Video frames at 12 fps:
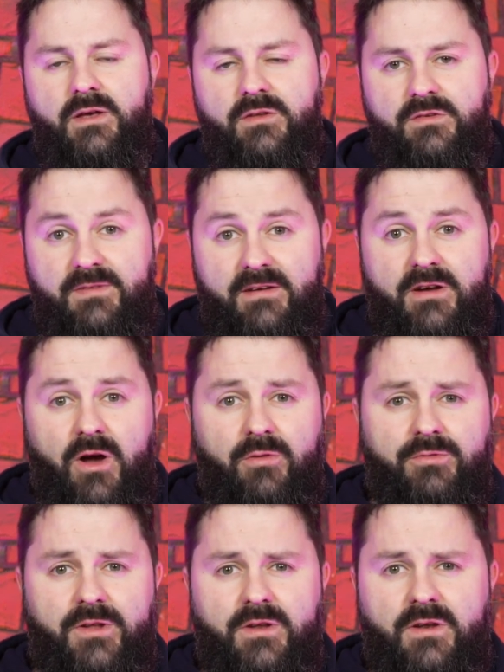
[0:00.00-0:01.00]
So very
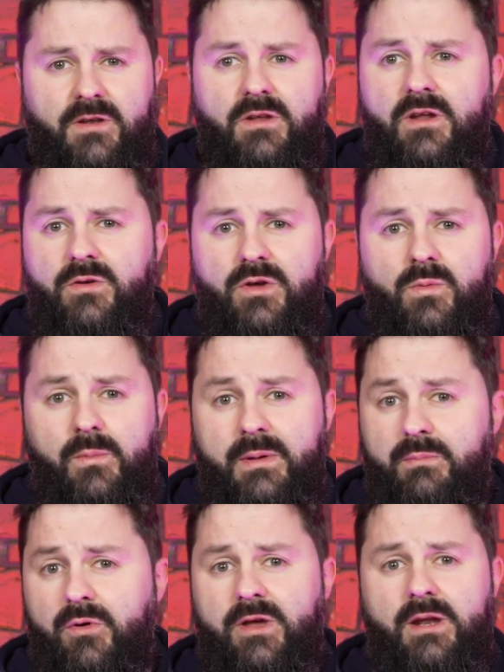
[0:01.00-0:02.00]
often, you will be
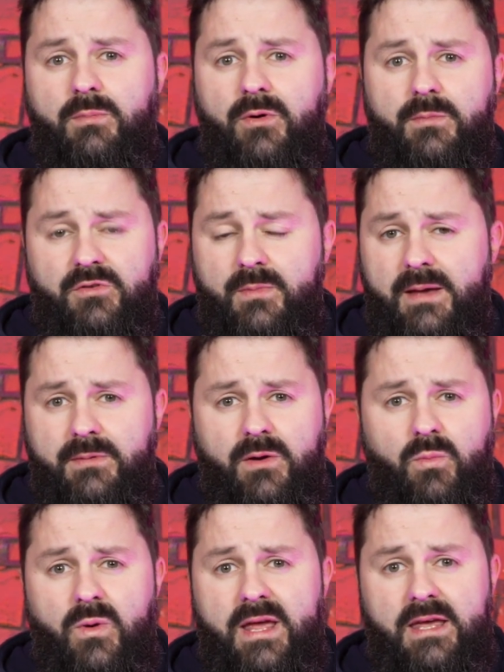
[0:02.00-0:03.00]
booking appointments maybe a
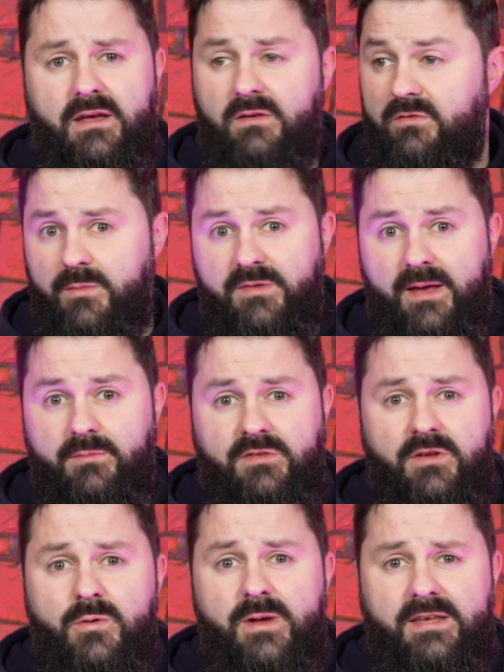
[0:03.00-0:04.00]
week, sometimes
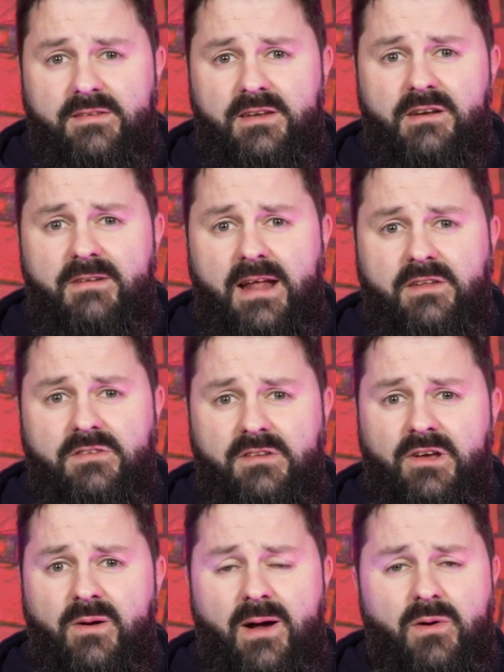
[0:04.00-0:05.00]
2 weeks in advance
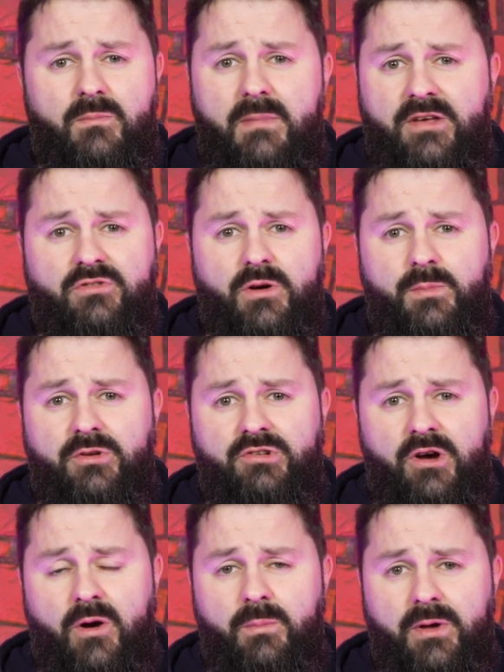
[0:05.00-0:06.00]
to go out and measure up a
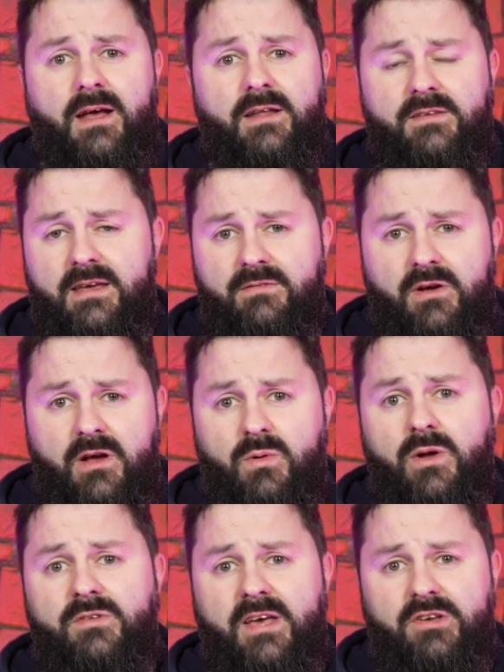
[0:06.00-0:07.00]
job and to give a
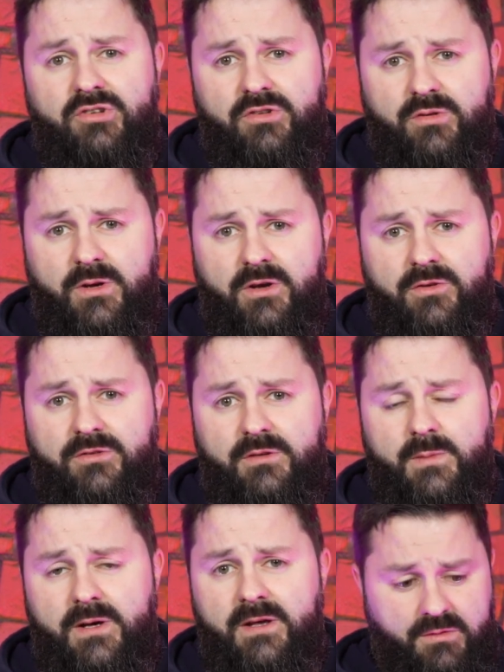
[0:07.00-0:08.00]
quotation to a
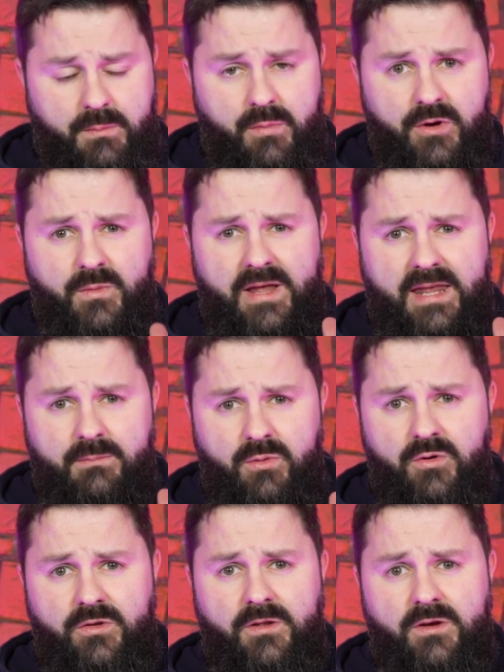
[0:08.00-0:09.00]
customer. To the point where they
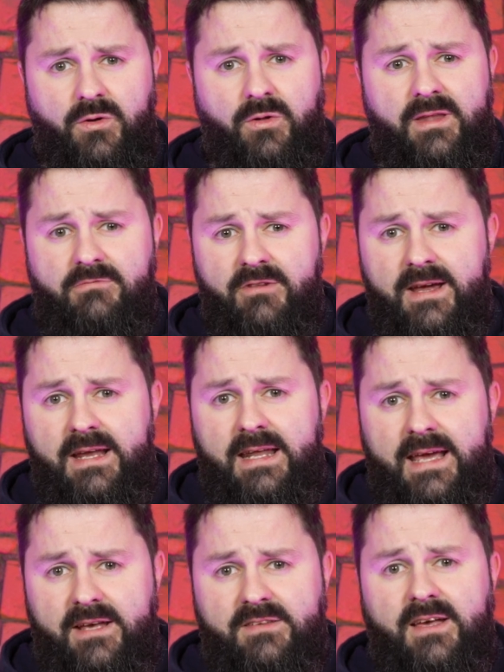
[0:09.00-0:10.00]
book the call, they're
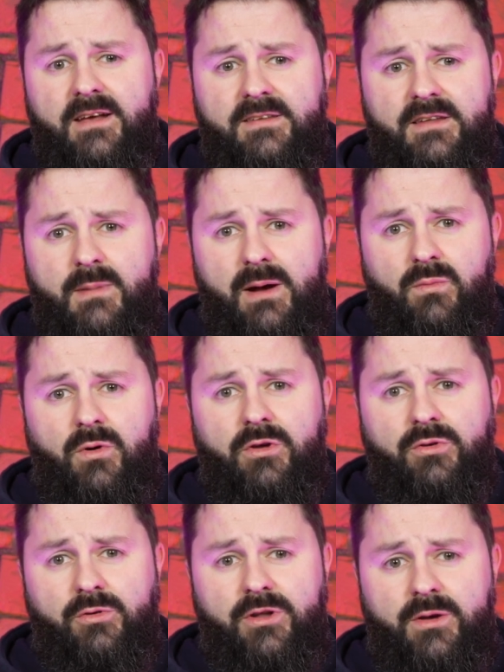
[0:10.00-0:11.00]
really excited about what
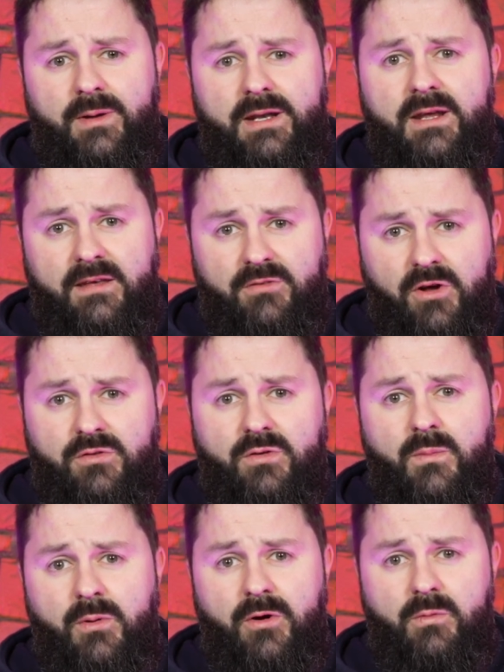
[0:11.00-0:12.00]
you're doing. They've got
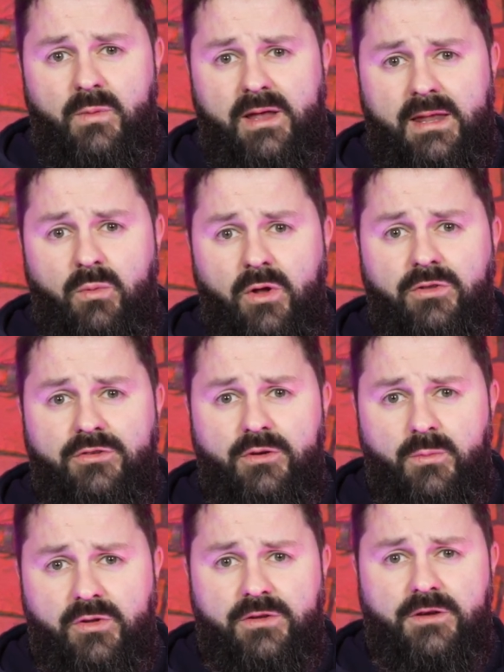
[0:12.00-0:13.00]
to a point where they want
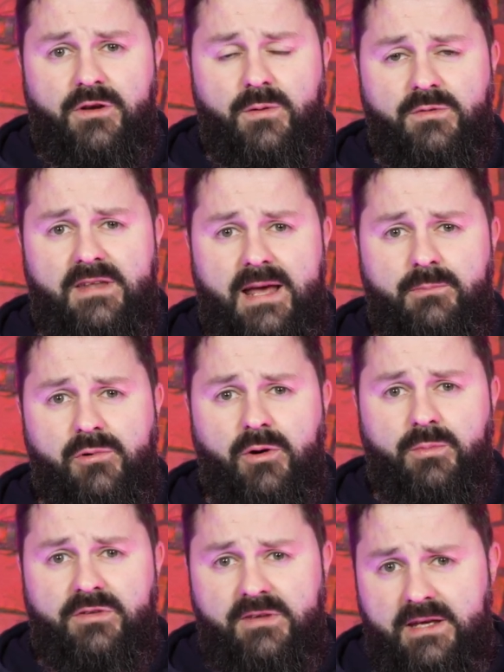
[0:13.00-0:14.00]
someone to come to their
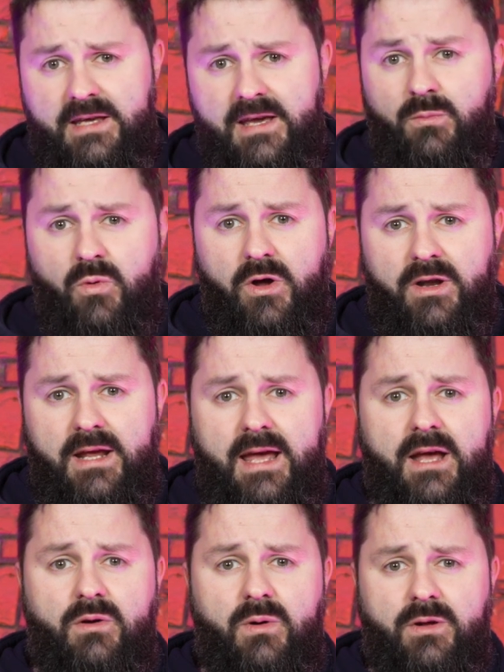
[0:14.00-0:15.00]
property, they want to
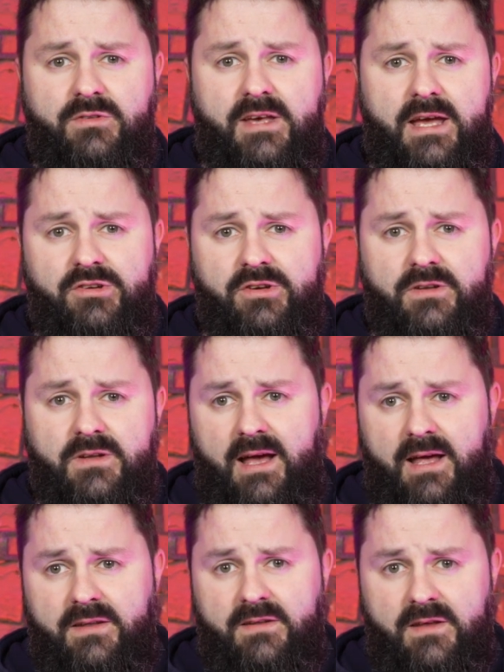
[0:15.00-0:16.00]
get a quotation,
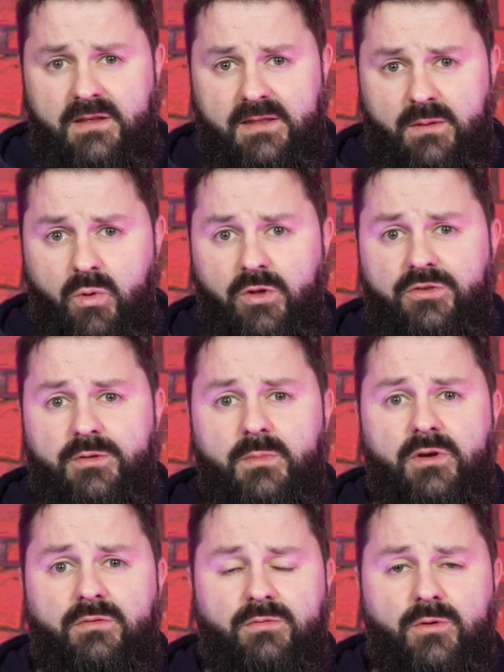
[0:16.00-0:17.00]
and they want to
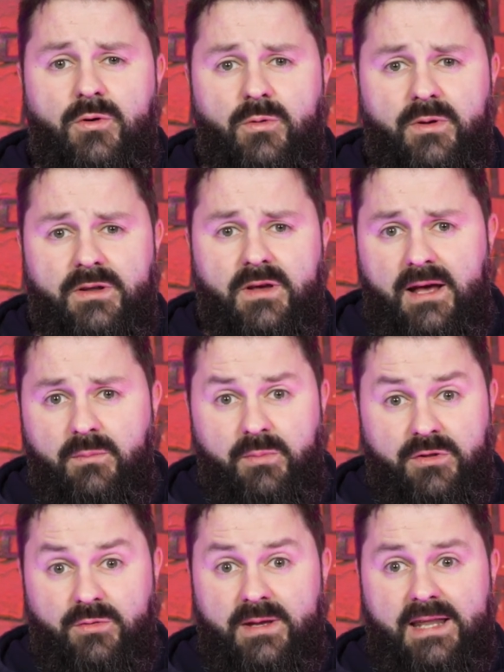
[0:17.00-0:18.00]
move forward. Now,
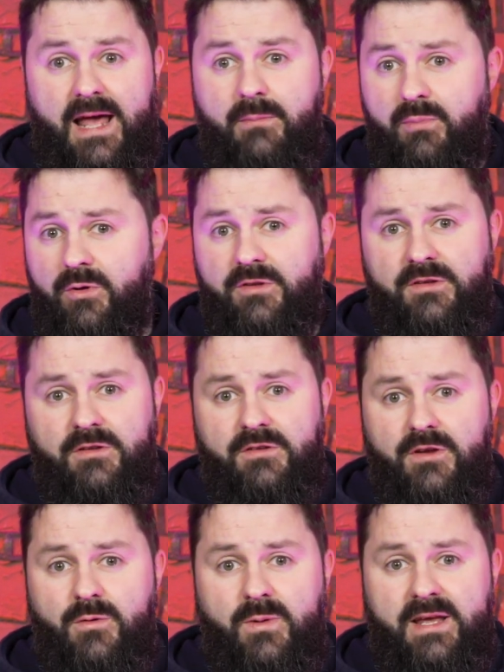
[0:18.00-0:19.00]
between that point and
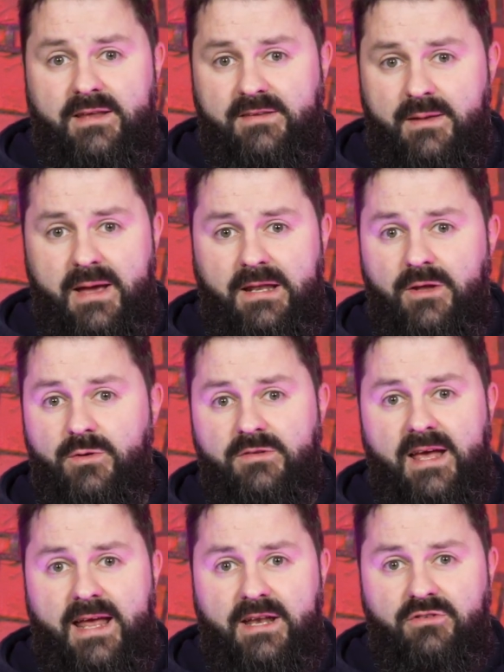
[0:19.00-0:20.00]
2 weeks, they may lose
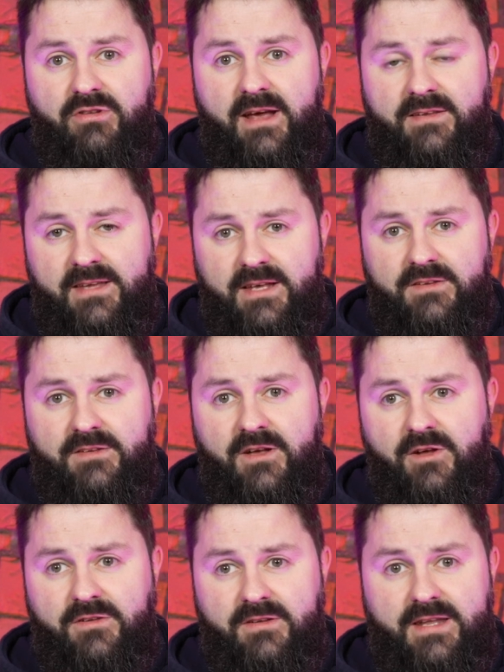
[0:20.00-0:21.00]
that interest. Things
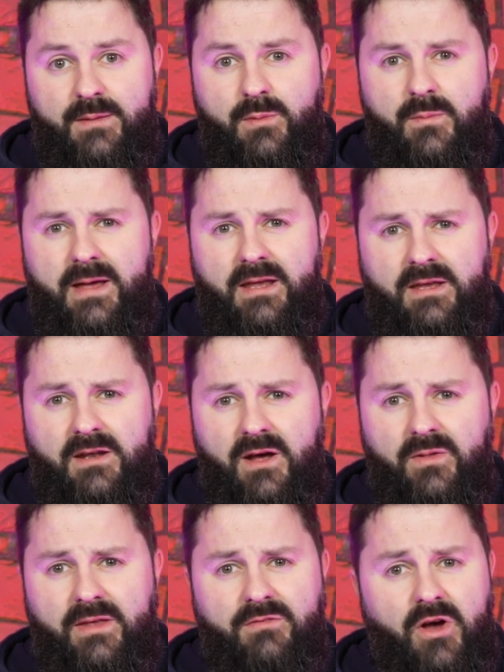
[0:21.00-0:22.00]
start to dip a bit,
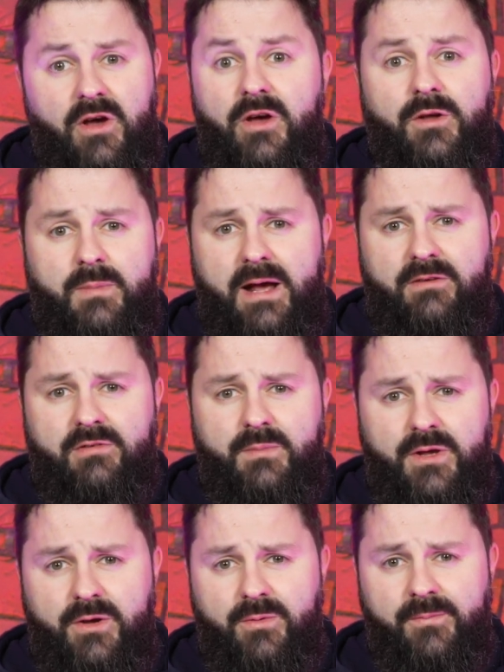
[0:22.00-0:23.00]
they've not heard back from
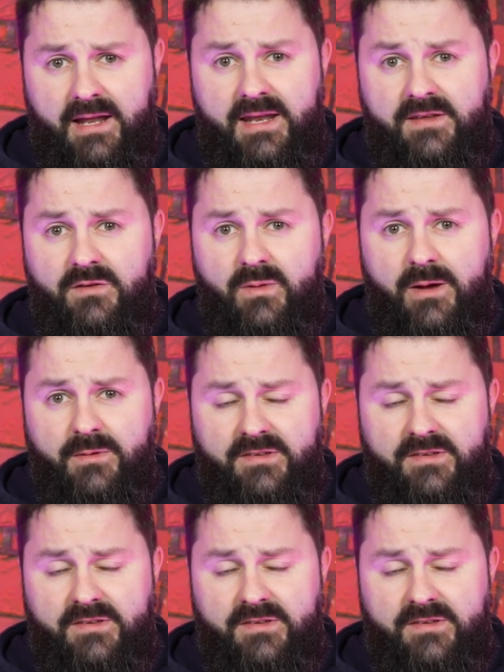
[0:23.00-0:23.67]
you. And this is where we